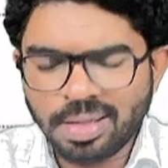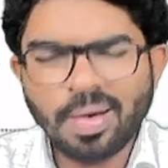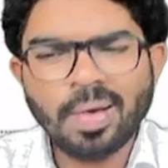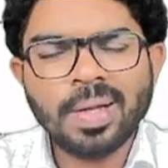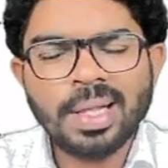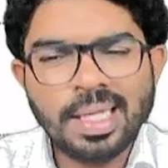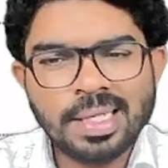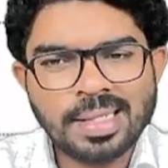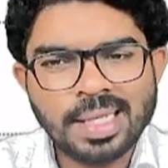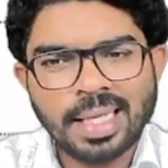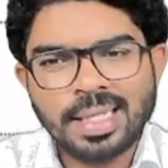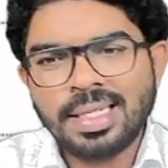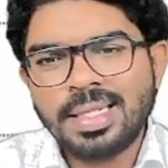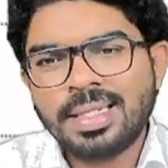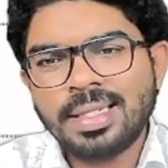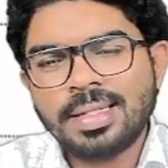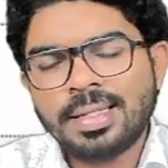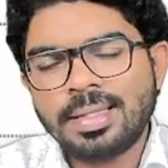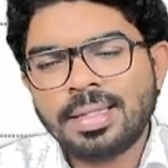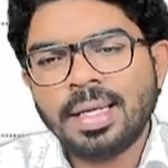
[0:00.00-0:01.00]
All these
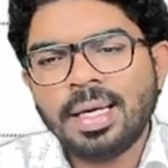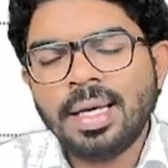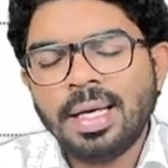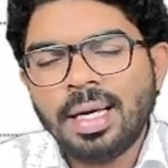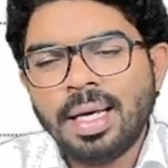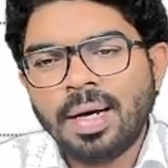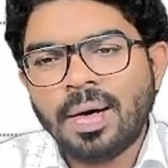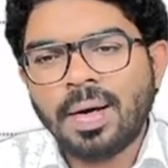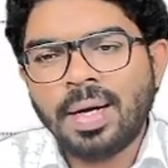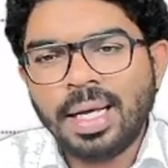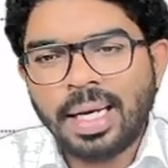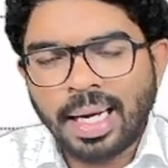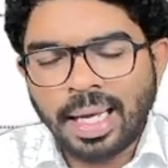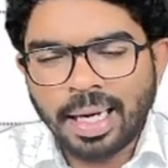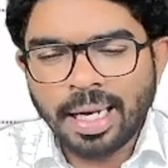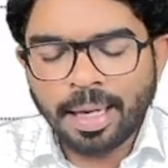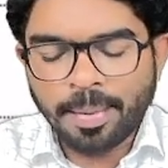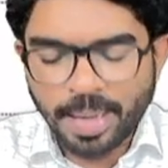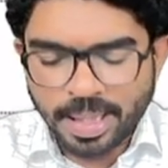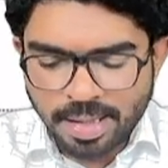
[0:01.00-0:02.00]
suggestions on a
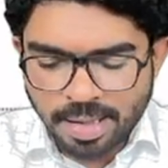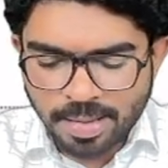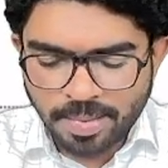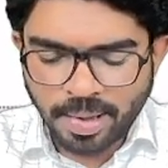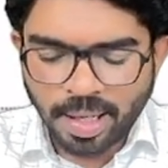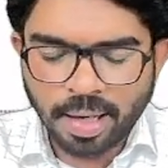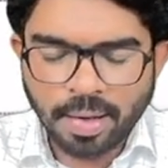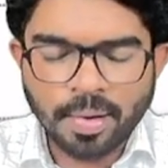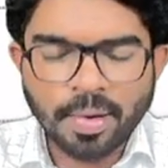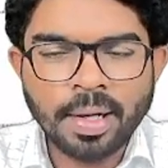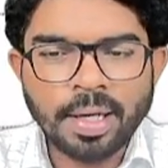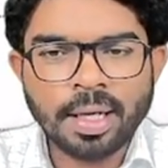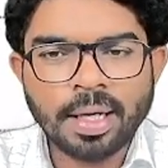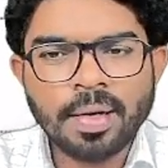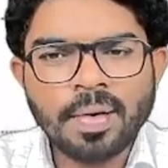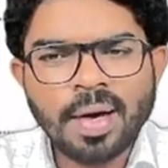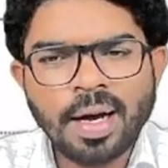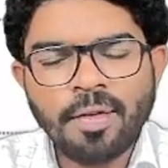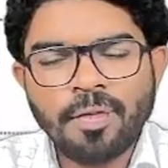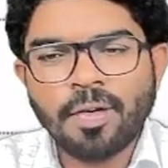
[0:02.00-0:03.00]
regular basis we are going to
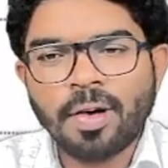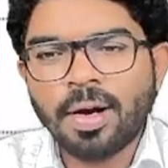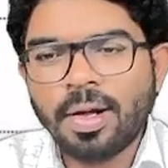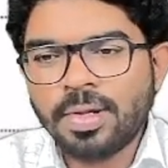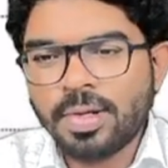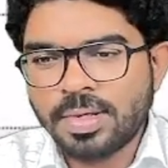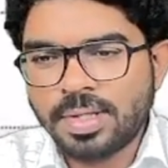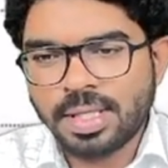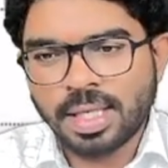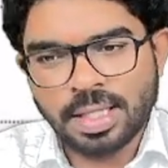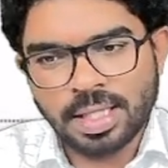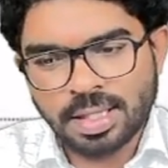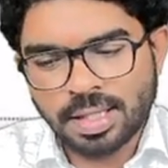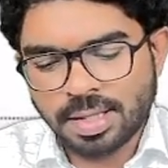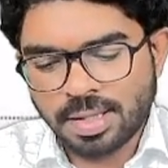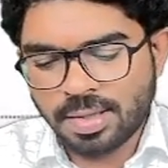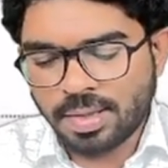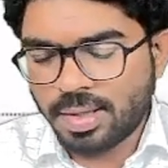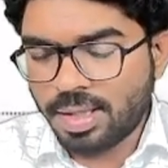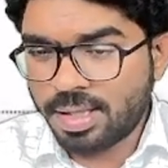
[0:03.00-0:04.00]
give and follow those
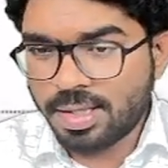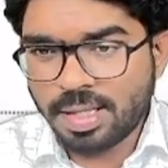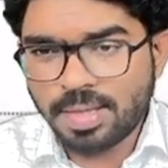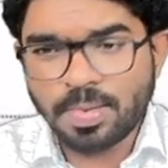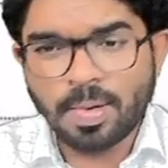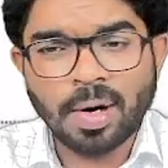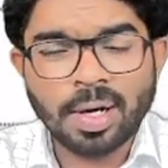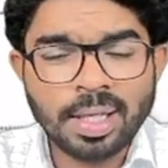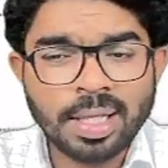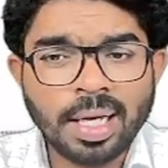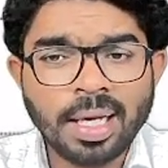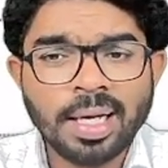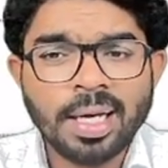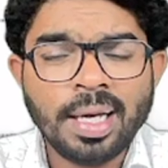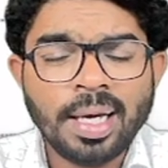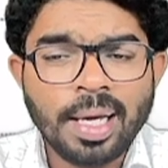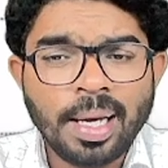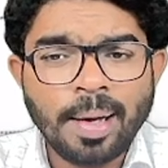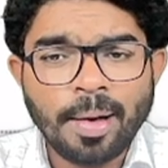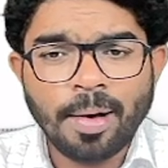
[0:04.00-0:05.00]
suggestions. So this is what the
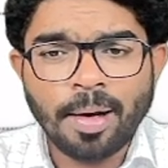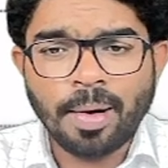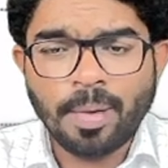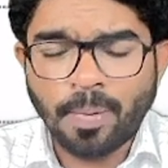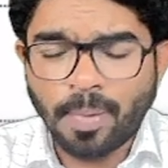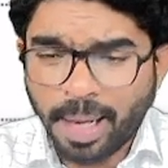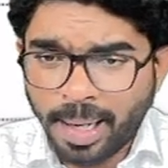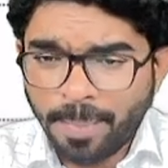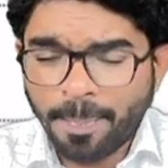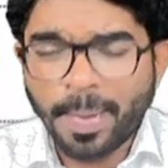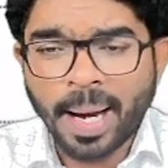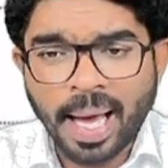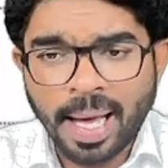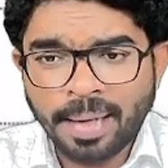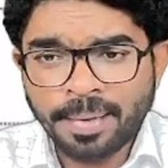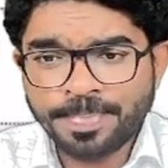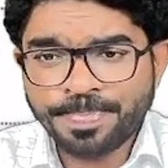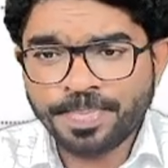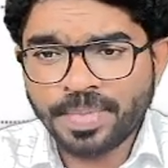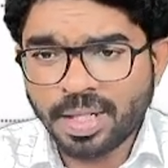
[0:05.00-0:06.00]
one
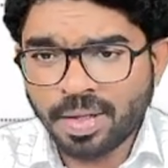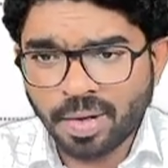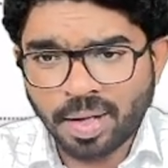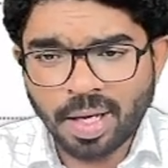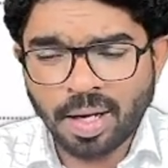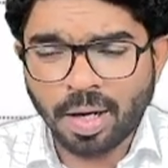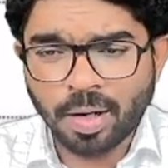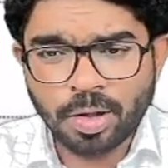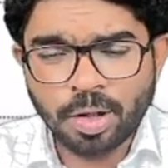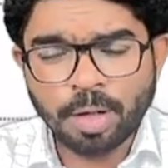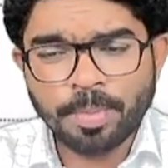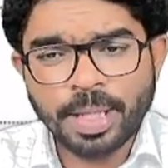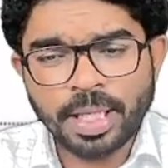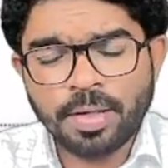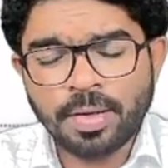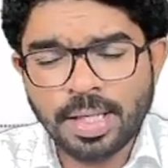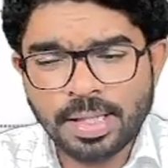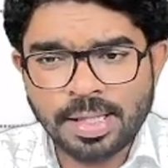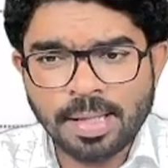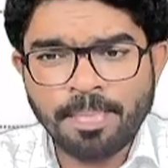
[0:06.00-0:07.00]
plan. Okay, October
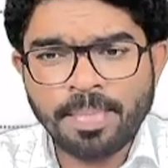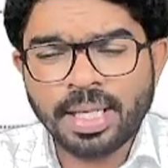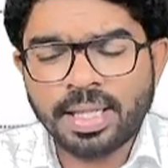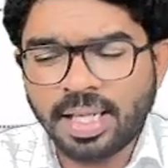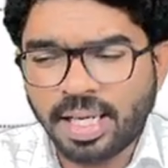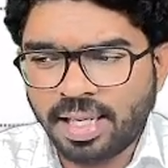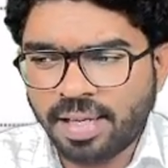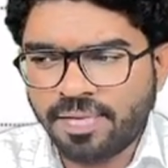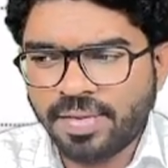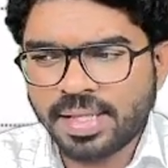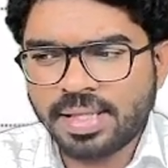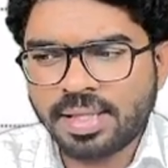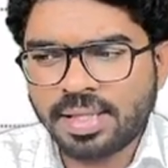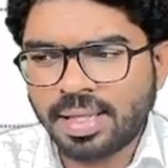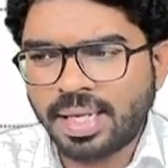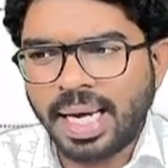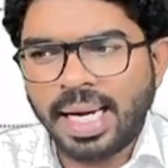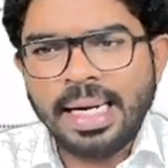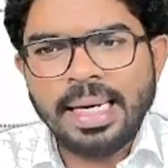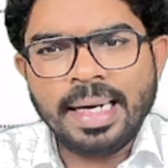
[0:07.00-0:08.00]
to December
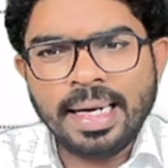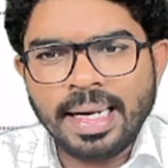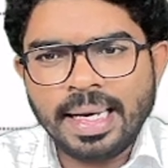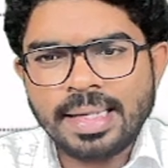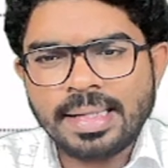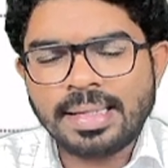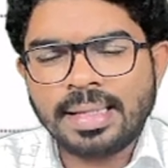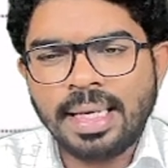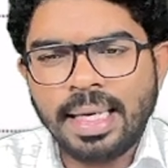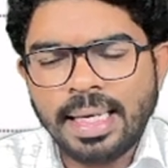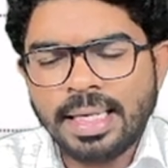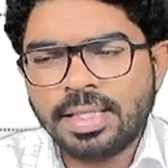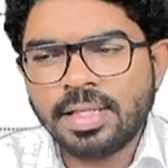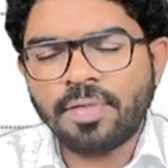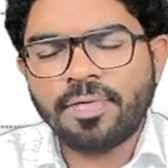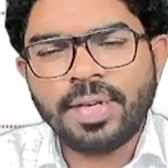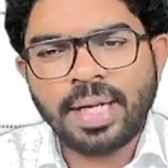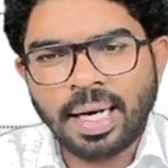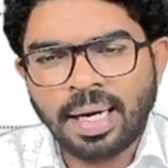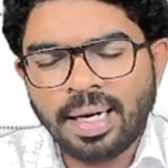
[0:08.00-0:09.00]
31st, 90 days, each
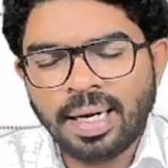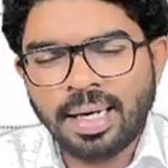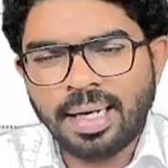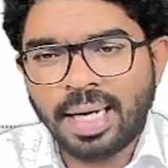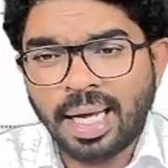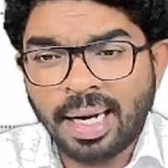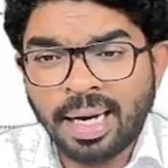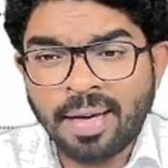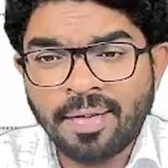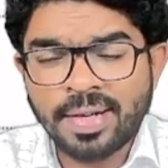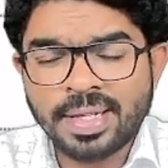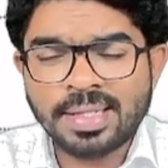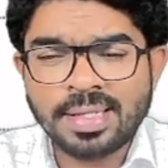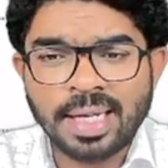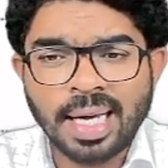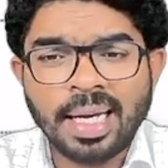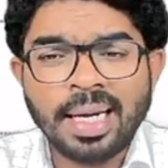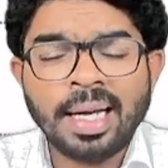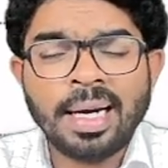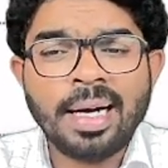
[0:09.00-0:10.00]
of 10 hours,
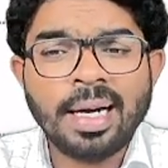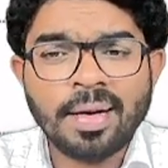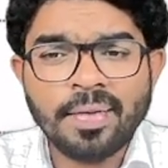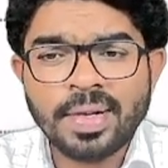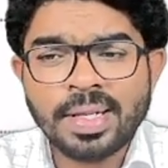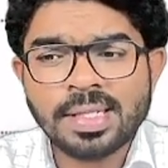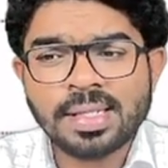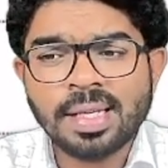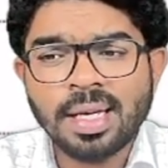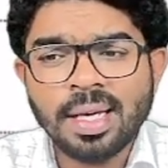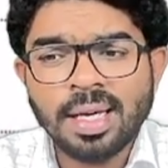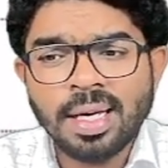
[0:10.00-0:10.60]
900 hours.